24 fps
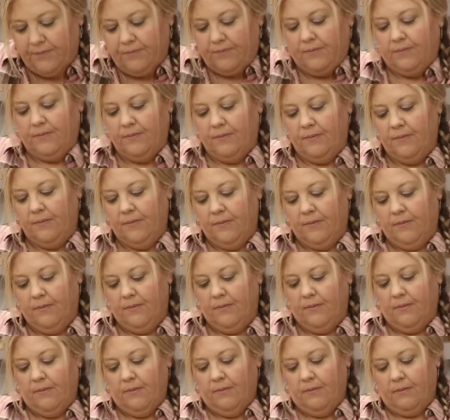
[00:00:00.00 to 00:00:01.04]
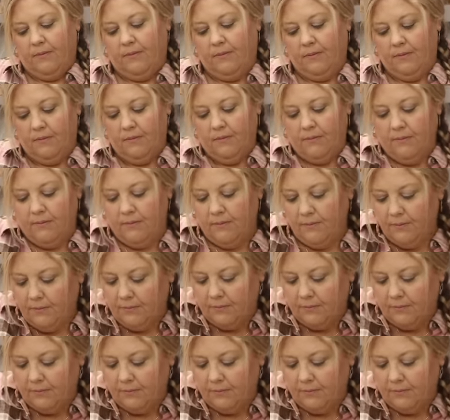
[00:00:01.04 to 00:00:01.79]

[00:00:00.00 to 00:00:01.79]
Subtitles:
[no speech]